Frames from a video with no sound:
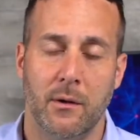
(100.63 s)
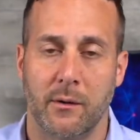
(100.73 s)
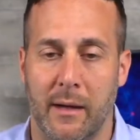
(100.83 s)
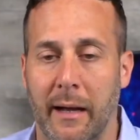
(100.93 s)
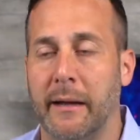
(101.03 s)

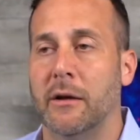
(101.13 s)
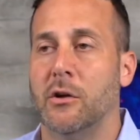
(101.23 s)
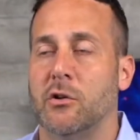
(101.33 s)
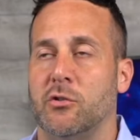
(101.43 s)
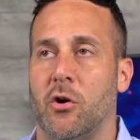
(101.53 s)
Okay.
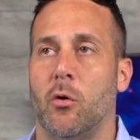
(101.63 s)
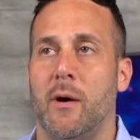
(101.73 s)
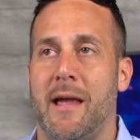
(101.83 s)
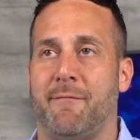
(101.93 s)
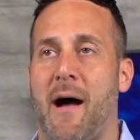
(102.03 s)
So
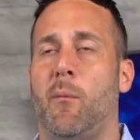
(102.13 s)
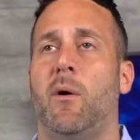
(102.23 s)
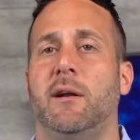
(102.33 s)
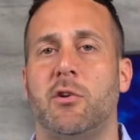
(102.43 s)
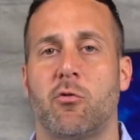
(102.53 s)
if I
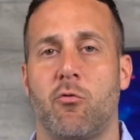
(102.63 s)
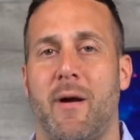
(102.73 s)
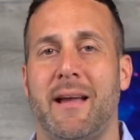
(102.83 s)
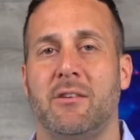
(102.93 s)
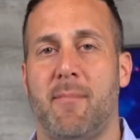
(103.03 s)
wanted to
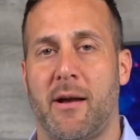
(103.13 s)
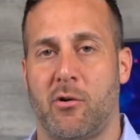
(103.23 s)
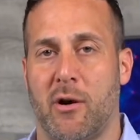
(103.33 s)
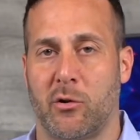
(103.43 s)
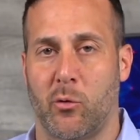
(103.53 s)
raise my
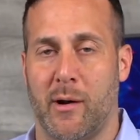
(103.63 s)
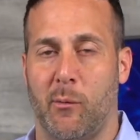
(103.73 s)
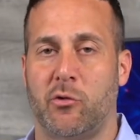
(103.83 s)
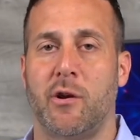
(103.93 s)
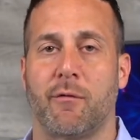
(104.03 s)
credit score, and I
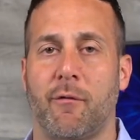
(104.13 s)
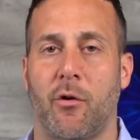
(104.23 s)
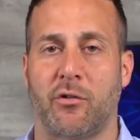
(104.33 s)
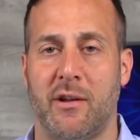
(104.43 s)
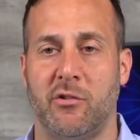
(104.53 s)
want you to
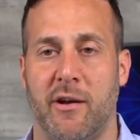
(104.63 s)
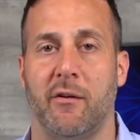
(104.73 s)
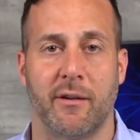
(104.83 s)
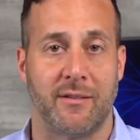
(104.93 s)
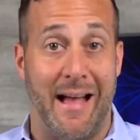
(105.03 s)
reverse engineer
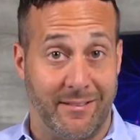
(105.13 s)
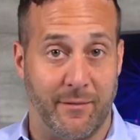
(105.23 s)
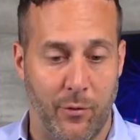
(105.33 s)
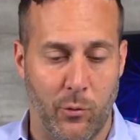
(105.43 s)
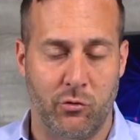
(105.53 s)
this as
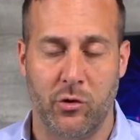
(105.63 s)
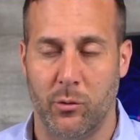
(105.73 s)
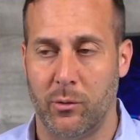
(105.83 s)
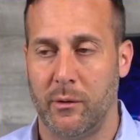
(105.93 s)
if it was you,